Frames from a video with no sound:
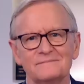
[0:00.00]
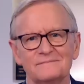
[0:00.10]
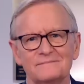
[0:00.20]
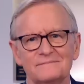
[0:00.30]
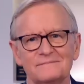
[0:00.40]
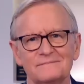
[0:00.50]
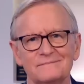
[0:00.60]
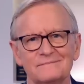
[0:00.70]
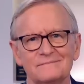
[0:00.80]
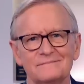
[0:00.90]

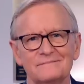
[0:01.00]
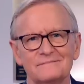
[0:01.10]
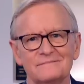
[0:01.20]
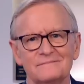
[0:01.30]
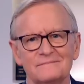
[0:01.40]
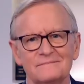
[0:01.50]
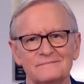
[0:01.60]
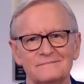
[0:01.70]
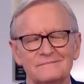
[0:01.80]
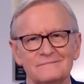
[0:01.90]

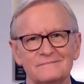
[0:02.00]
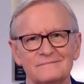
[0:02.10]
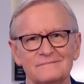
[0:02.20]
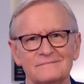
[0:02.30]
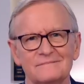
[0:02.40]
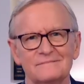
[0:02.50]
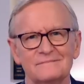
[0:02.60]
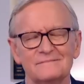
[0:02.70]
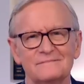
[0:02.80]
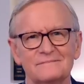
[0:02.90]

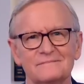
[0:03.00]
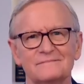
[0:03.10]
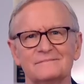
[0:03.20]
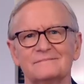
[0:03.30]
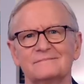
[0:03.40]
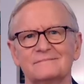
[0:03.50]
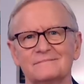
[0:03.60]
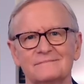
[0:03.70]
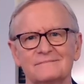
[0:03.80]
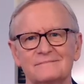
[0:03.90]

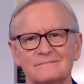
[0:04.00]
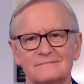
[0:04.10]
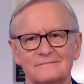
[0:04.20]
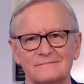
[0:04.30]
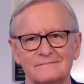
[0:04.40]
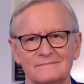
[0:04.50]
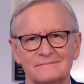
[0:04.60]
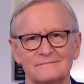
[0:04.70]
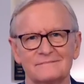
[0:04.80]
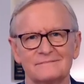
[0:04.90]

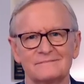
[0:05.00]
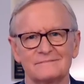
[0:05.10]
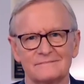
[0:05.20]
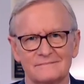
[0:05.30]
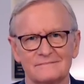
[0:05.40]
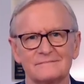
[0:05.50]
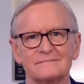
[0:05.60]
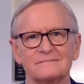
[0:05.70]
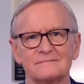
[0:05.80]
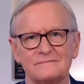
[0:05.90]

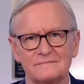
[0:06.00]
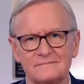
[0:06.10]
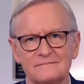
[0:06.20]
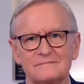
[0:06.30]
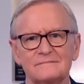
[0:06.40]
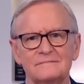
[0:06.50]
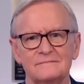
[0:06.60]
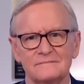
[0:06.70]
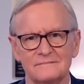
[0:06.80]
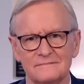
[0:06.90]

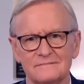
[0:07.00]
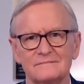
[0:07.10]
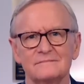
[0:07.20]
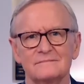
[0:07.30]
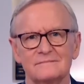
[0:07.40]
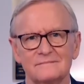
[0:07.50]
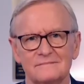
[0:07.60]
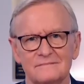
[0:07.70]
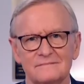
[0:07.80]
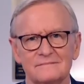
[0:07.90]
This person isn't speaking.